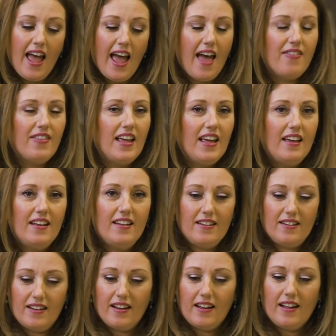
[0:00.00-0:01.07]
And
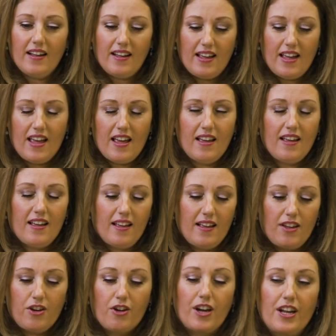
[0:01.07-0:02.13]
then
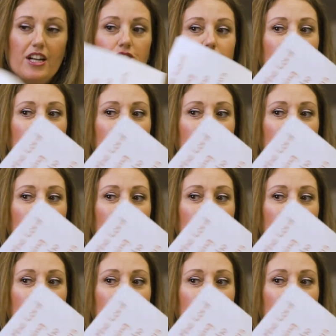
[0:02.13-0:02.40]
you're gonna